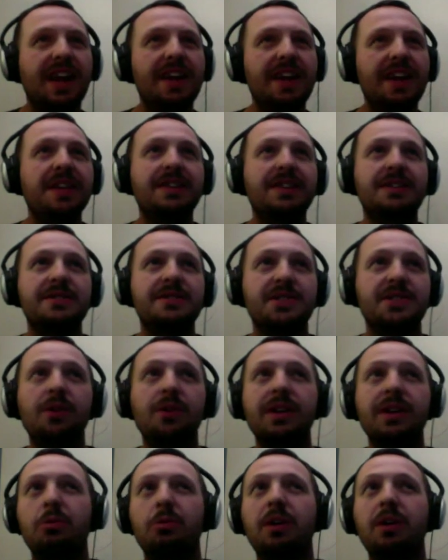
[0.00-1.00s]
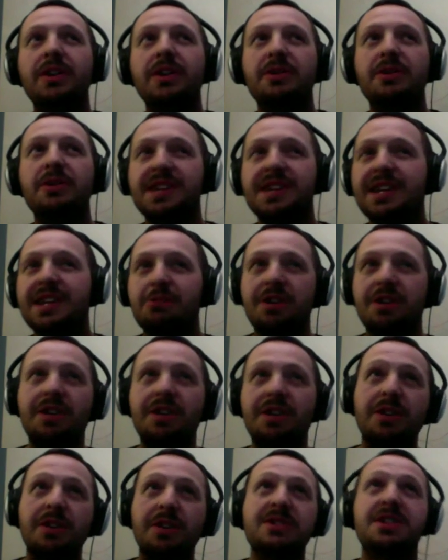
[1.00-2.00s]
I think there's only one who's anywhere
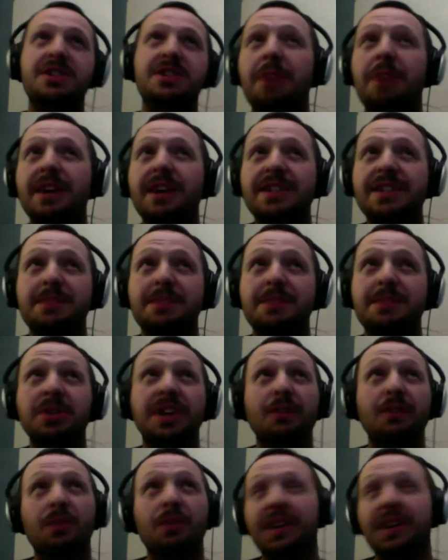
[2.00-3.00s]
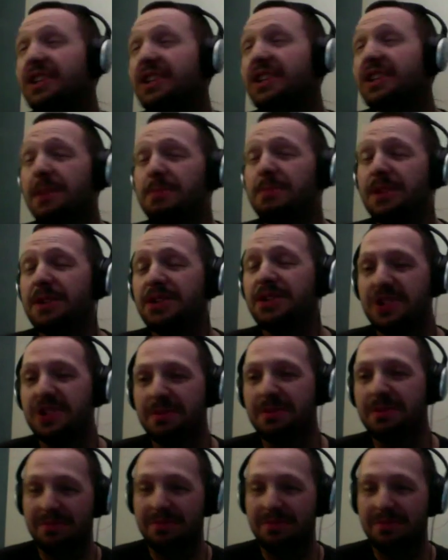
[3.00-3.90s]
close to the possibility of winning a championship.